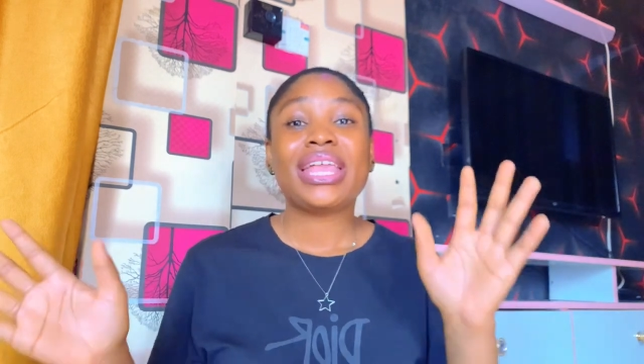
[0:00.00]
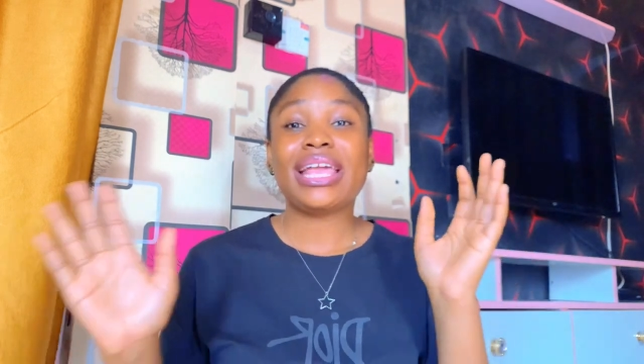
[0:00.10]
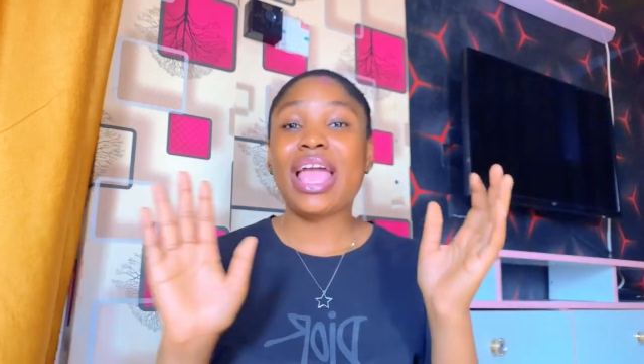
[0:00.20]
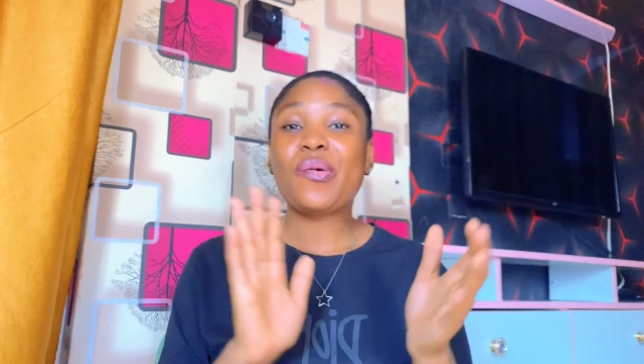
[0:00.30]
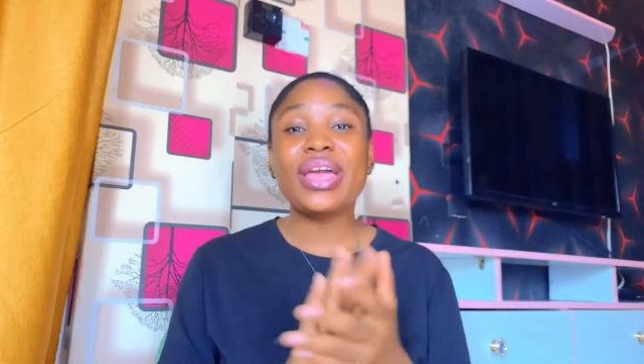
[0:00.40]

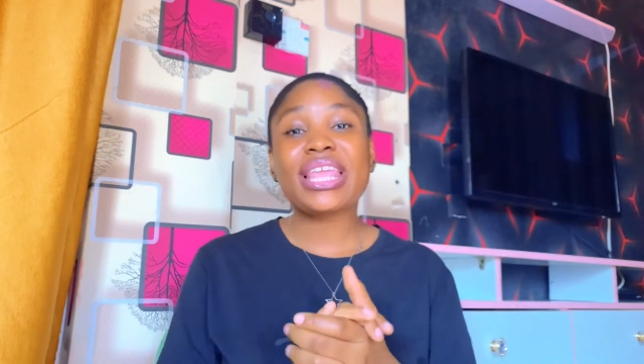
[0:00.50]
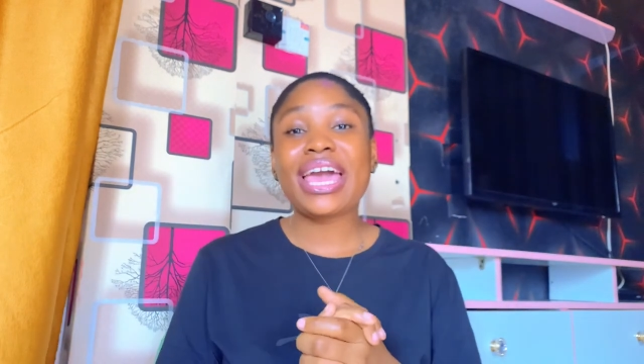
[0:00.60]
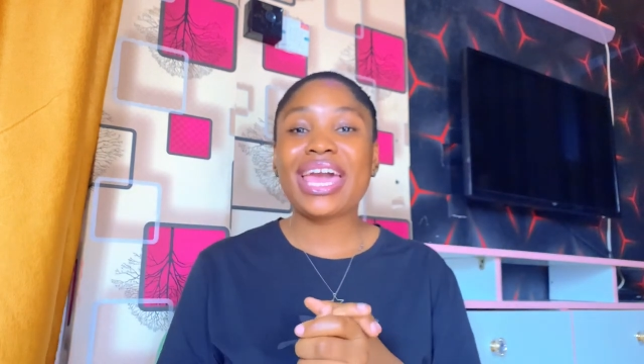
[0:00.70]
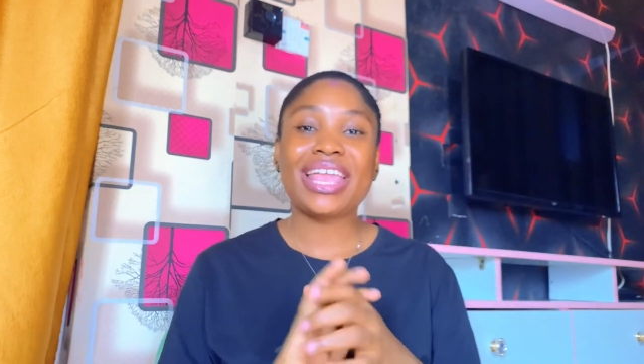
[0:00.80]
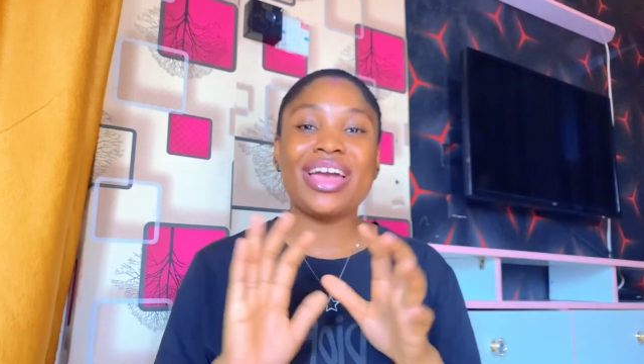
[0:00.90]
Then I went
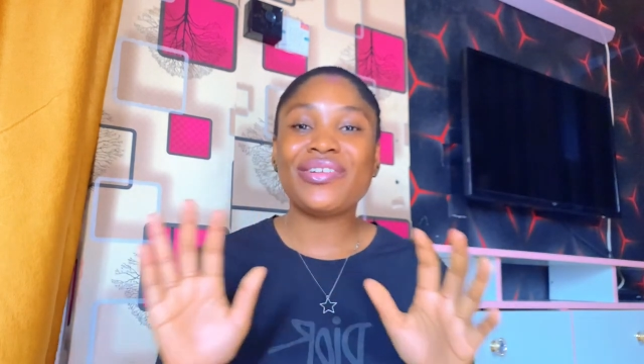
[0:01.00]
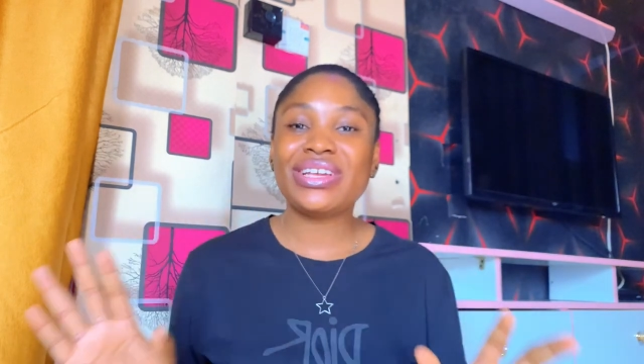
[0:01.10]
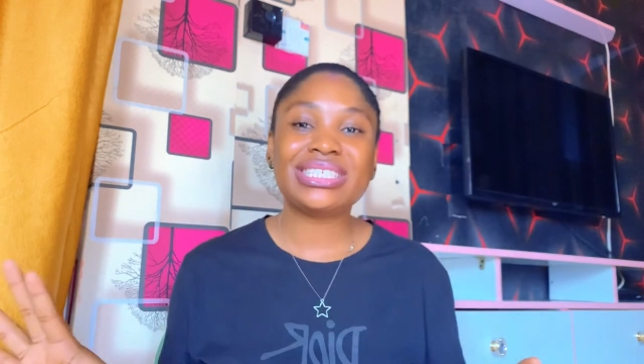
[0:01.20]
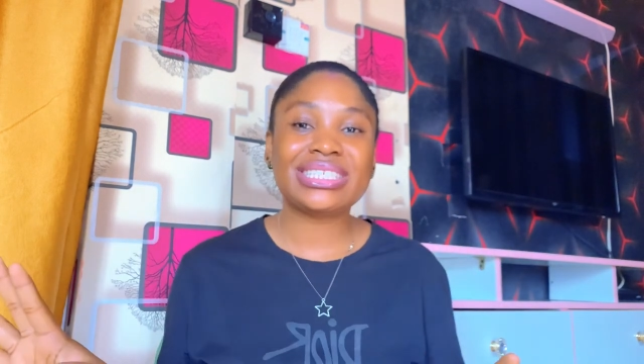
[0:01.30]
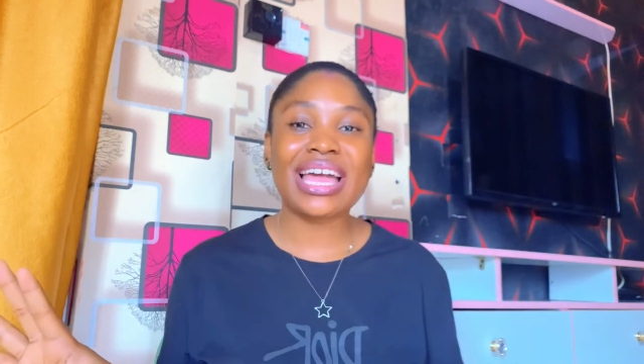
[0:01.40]
ahead and
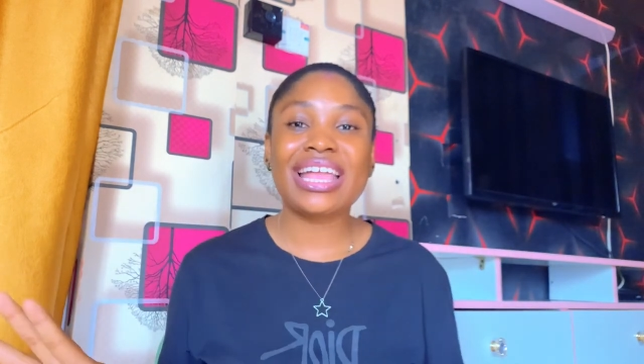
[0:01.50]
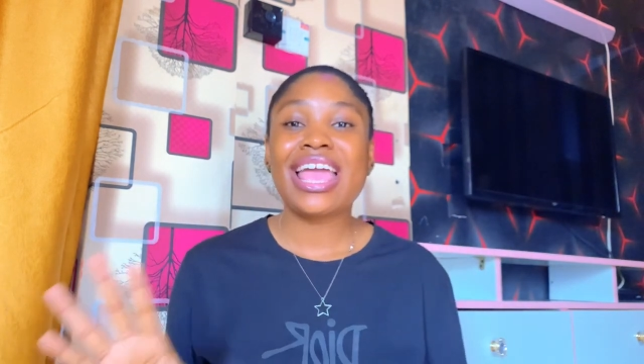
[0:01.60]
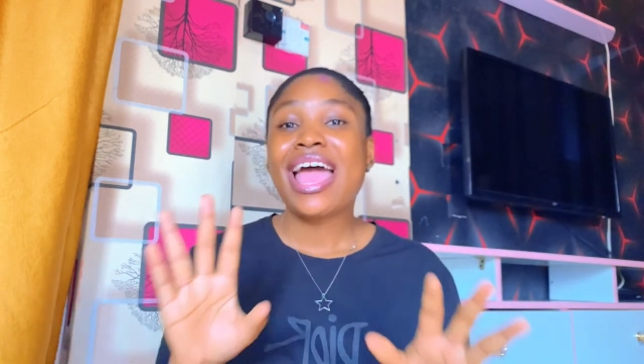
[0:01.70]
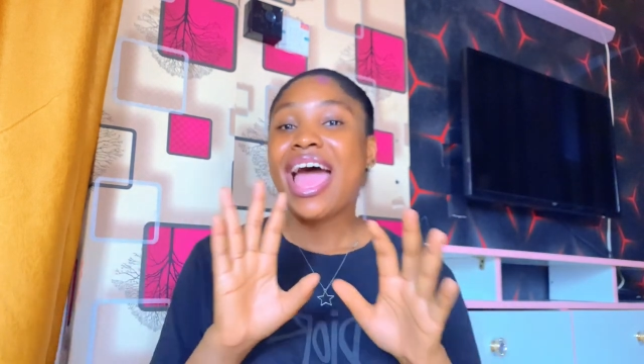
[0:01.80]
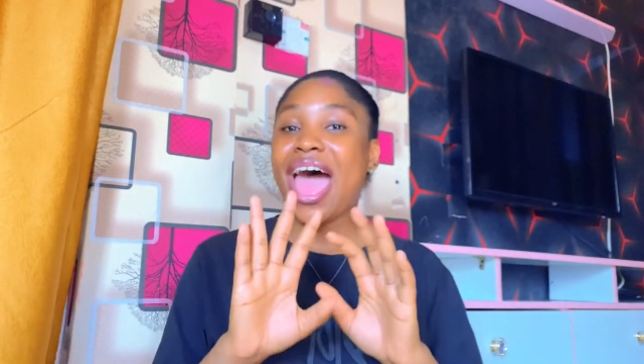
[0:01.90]
registered.